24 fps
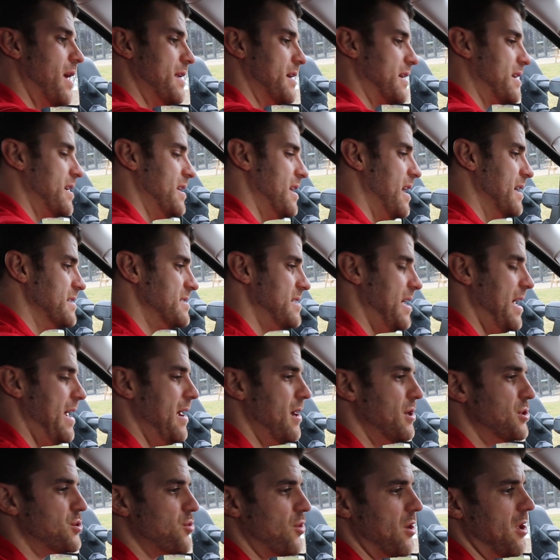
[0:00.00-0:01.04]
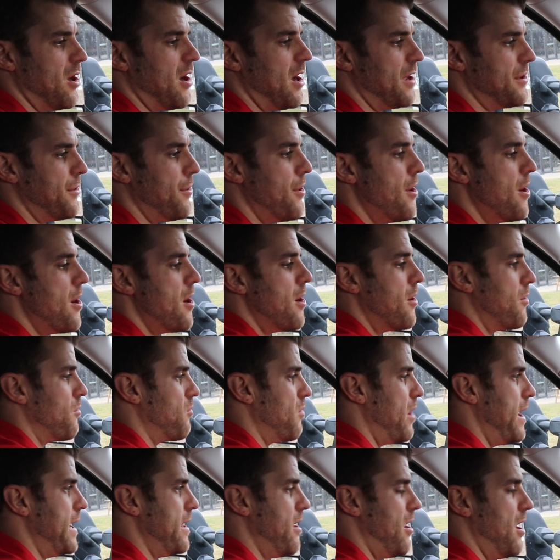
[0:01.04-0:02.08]
how to connect to Android Auto
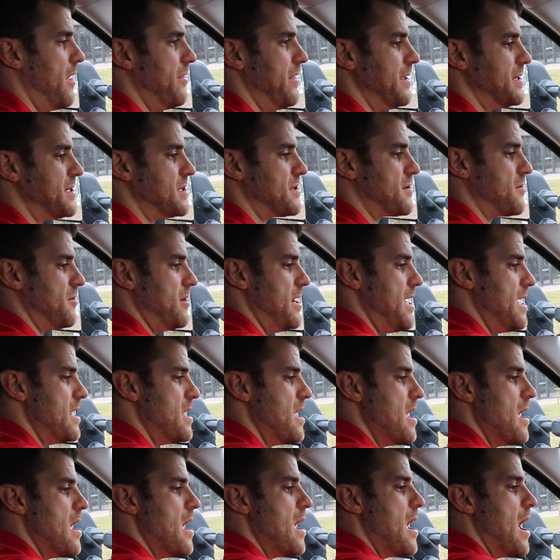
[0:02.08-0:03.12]
right on the screen.